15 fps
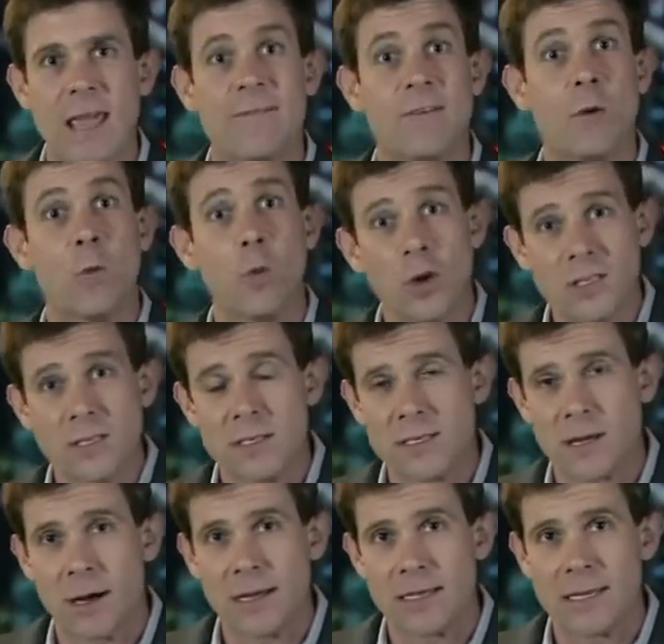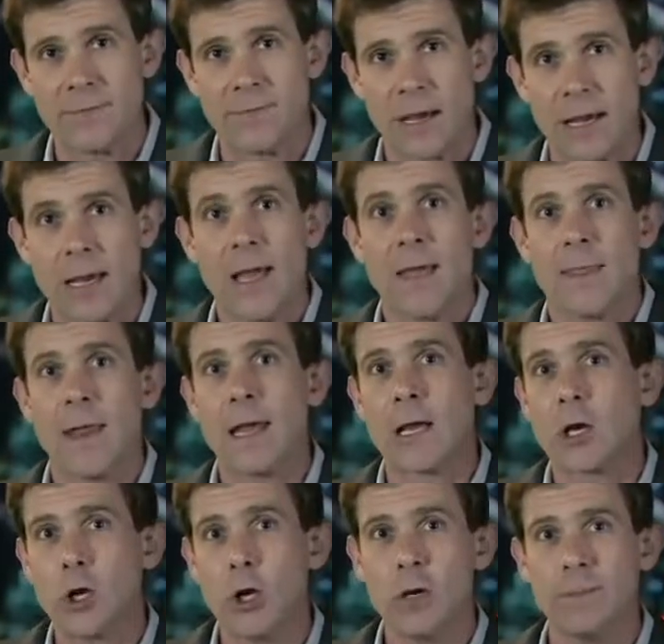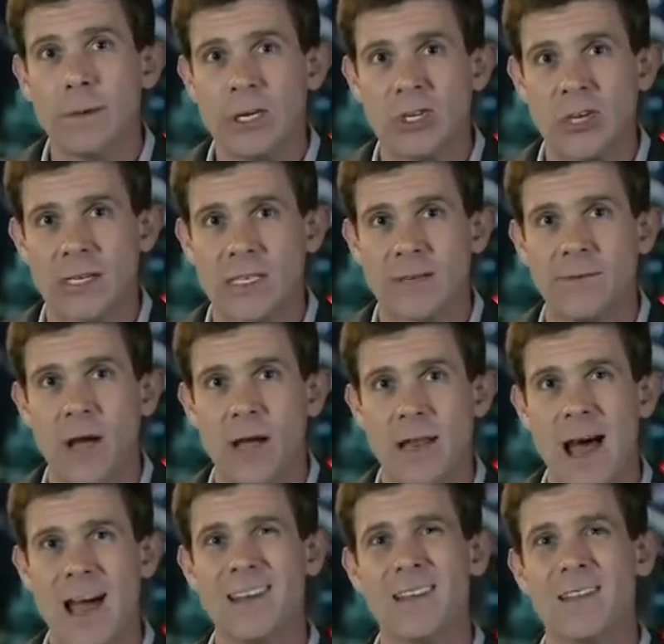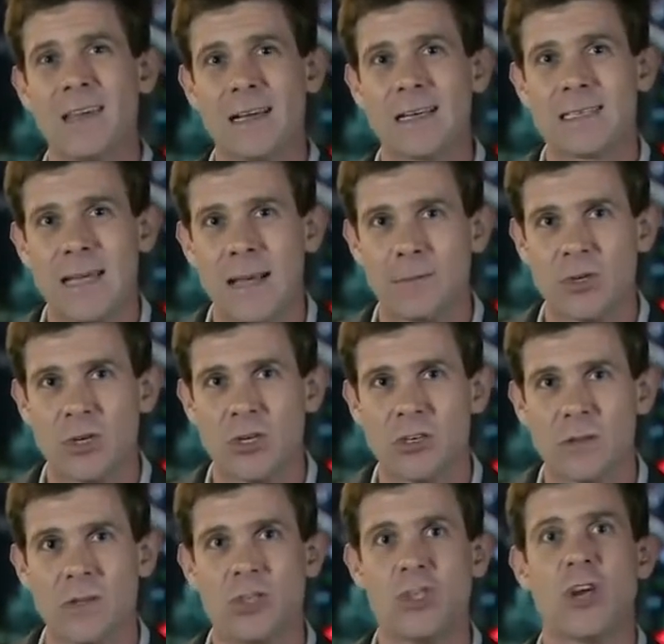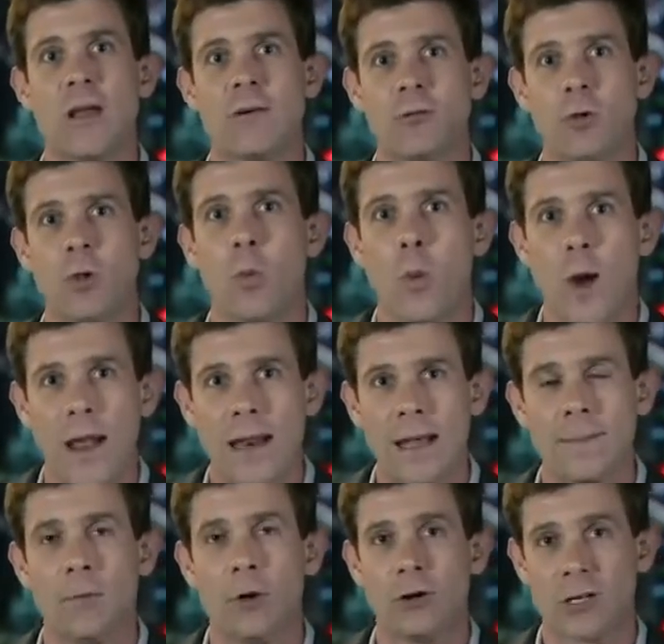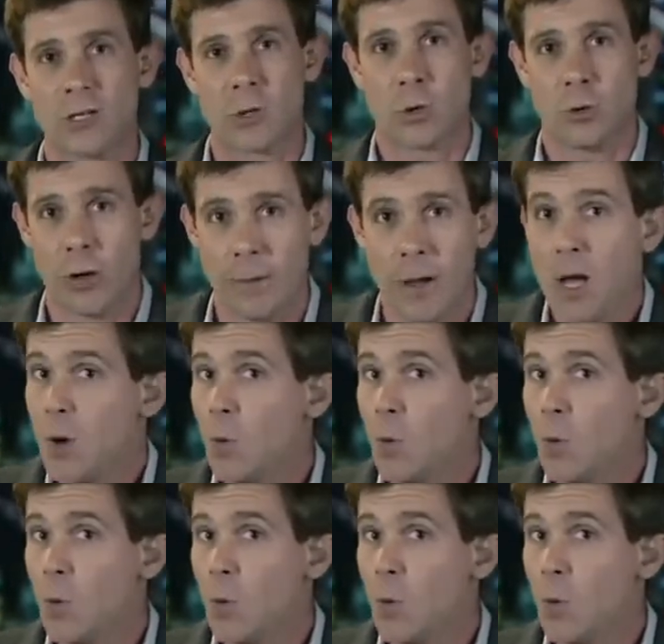If it wasn't scientific, then it couldn't be justified under the exception to the general whaling moratorium.